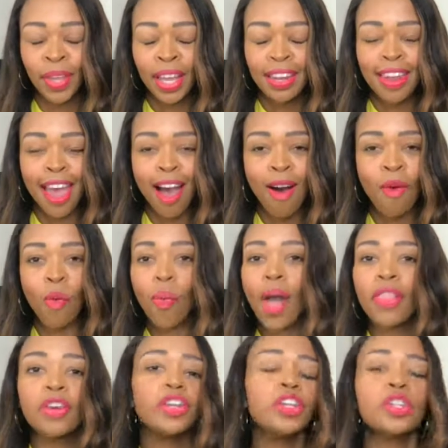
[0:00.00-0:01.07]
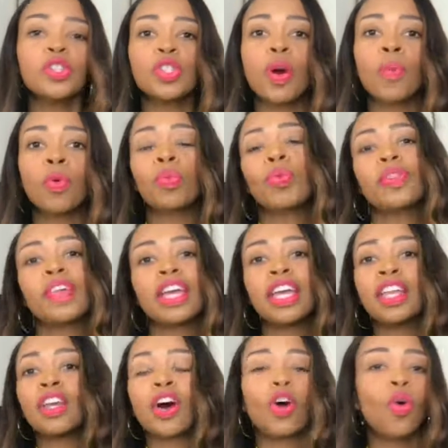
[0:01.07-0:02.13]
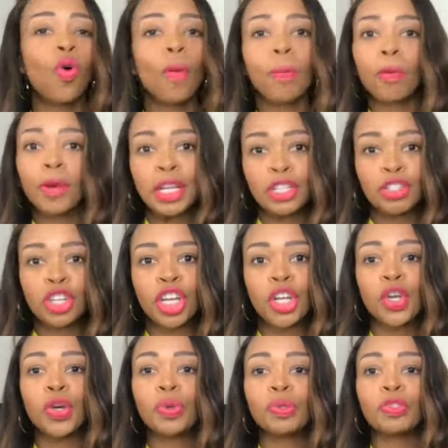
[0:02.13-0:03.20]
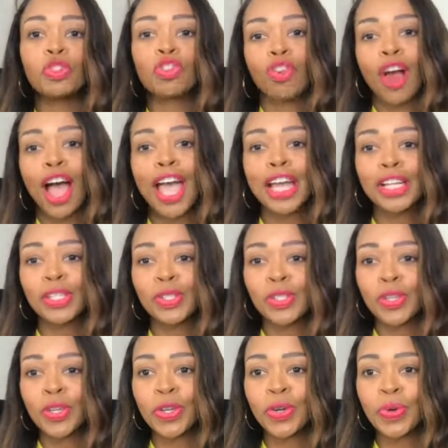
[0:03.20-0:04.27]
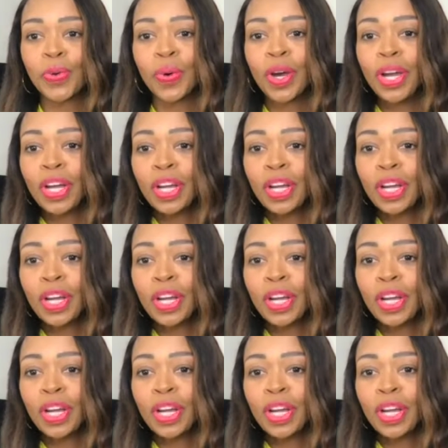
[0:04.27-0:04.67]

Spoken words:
Now, whether you're someone within a corporation who is trying to